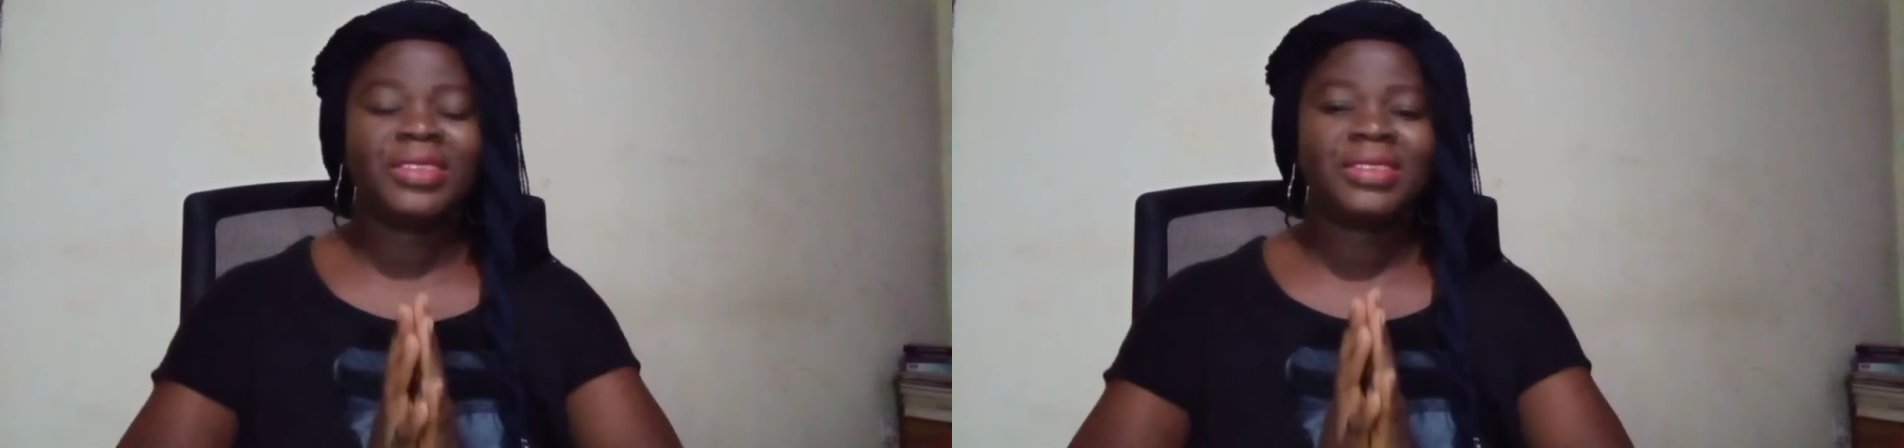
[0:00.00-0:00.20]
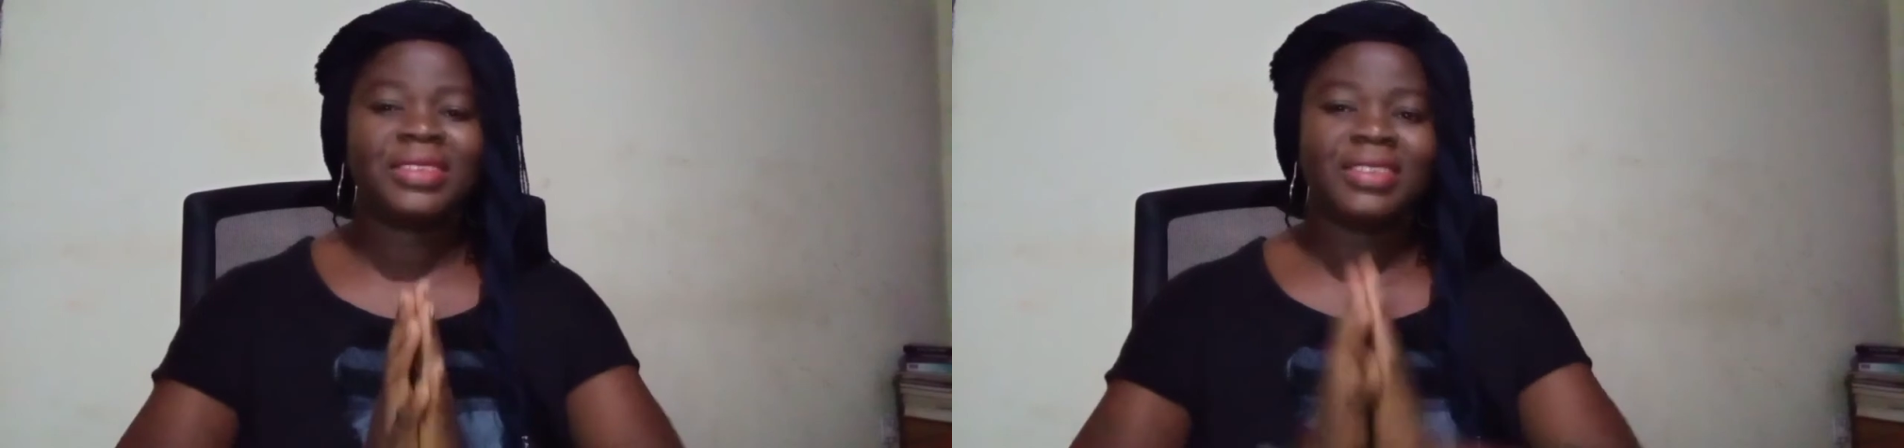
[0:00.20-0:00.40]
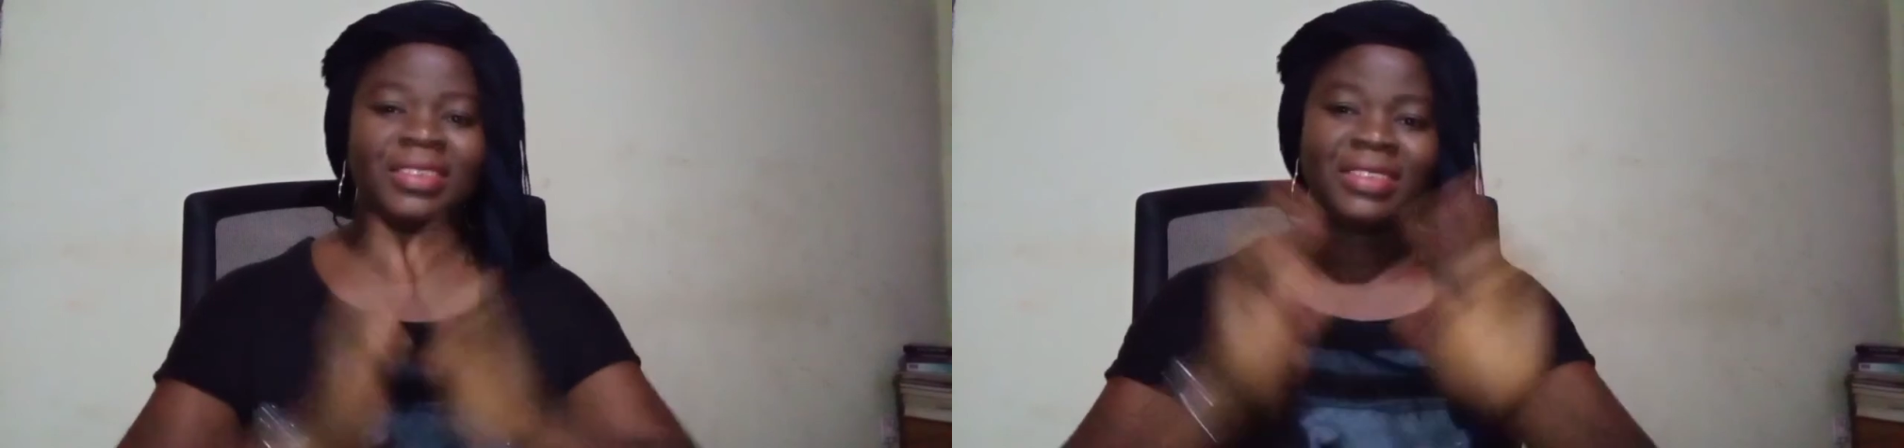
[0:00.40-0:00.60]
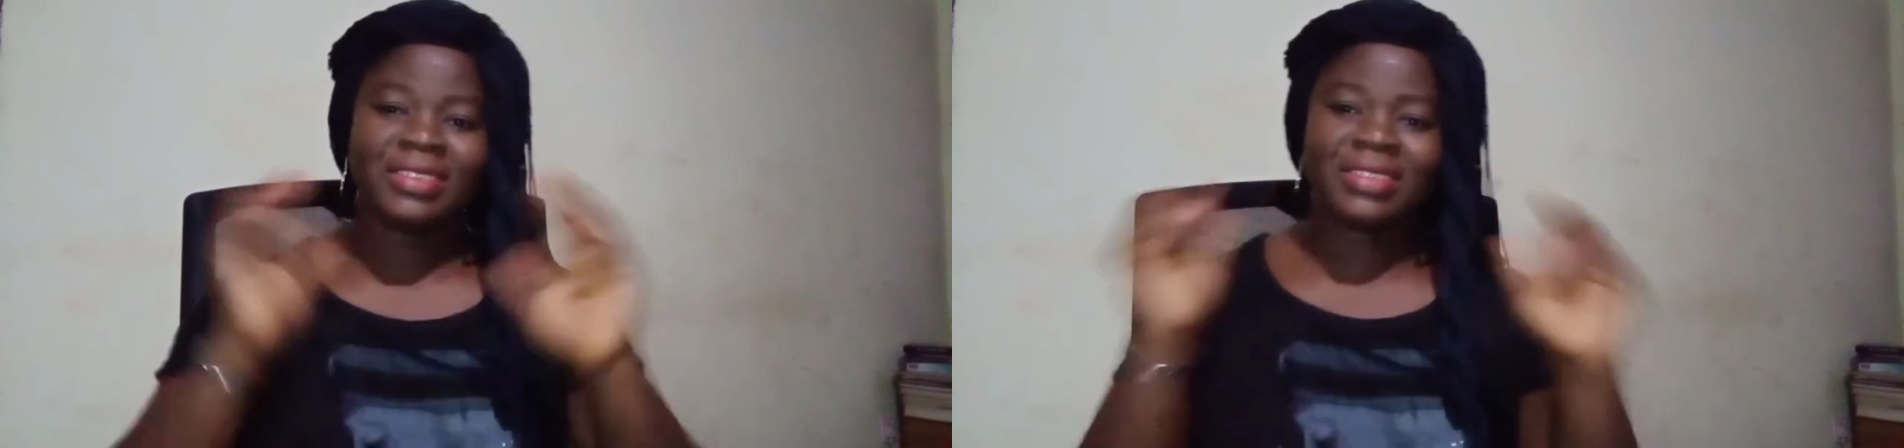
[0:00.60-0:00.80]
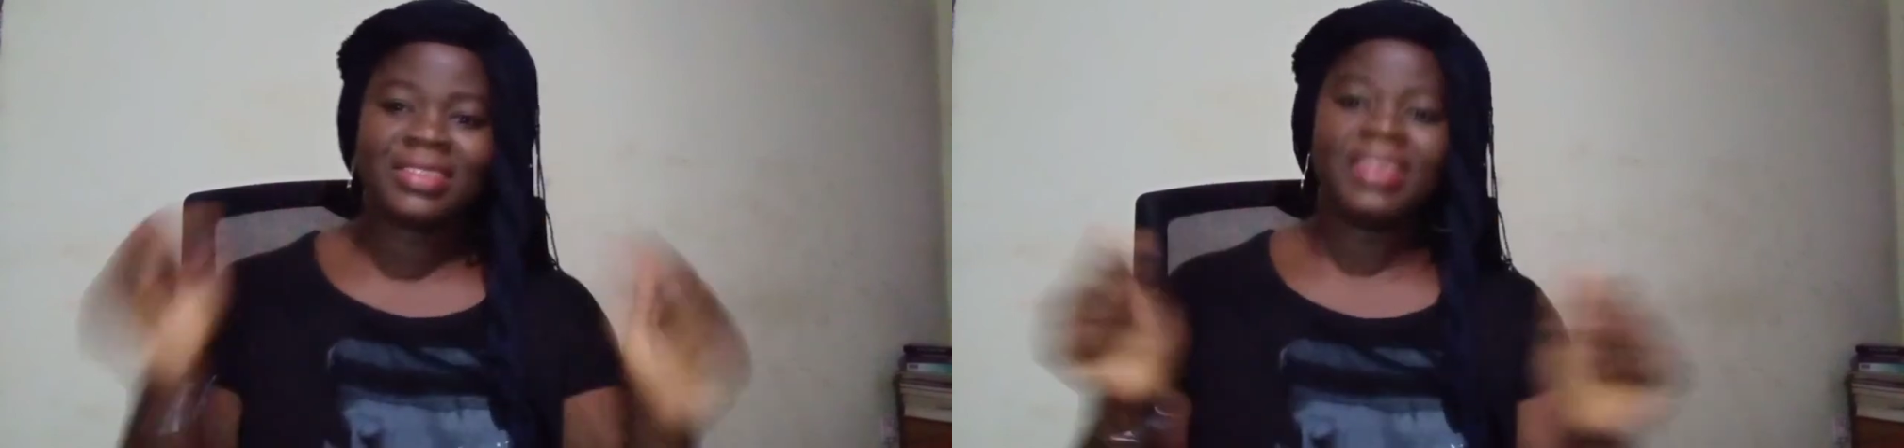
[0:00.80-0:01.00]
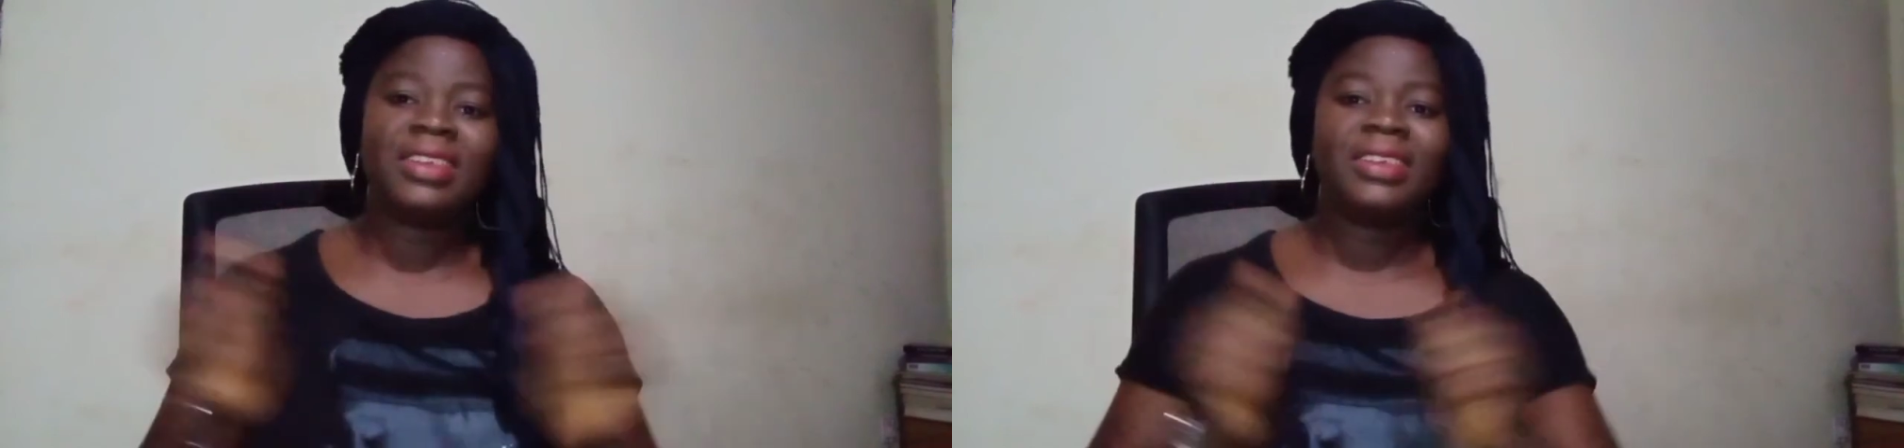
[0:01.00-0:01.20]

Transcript: sink